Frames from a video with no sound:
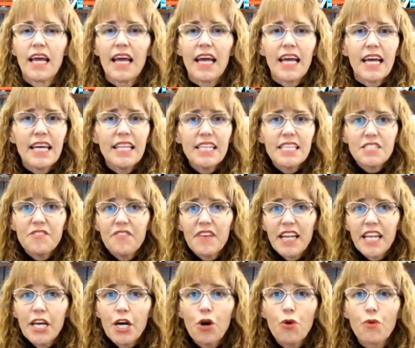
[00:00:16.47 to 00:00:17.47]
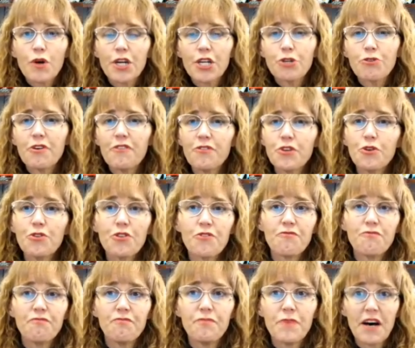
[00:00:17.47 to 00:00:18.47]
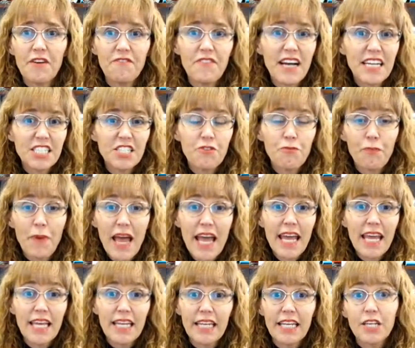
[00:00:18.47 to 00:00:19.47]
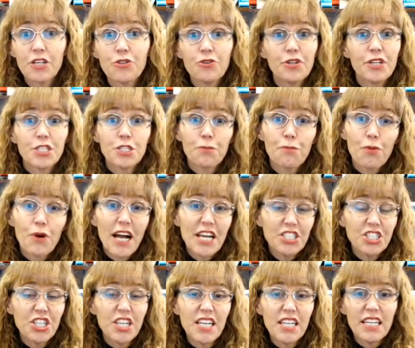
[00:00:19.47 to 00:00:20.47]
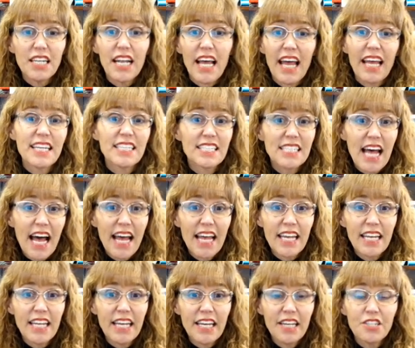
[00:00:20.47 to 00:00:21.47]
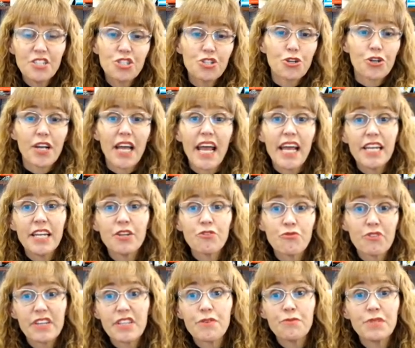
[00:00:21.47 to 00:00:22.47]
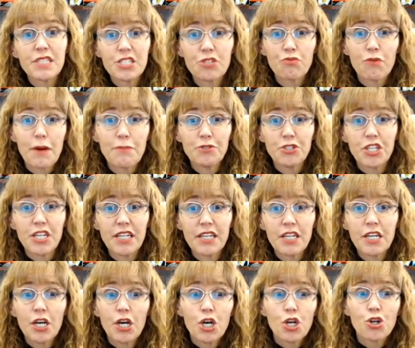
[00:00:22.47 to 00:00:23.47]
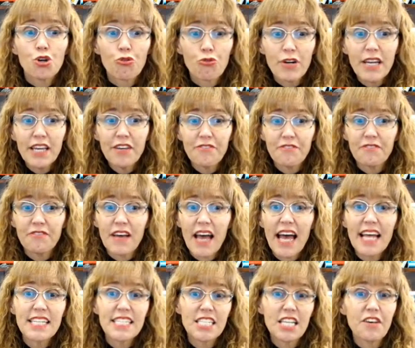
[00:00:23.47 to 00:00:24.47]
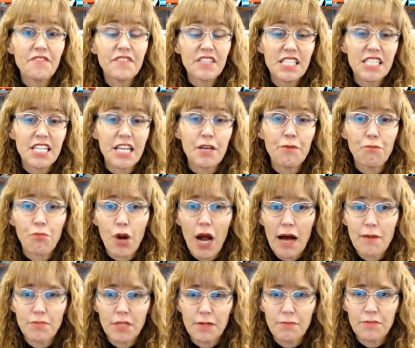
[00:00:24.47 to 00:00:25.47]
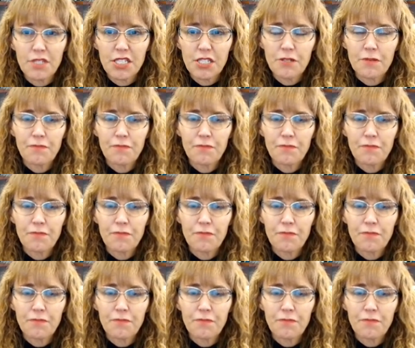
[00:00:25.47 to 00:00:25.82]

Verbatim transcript: In this video, we're going to review the effects of pain, including depression, anxiety, circadian rhythm disruption, grief, and self-esteem problems.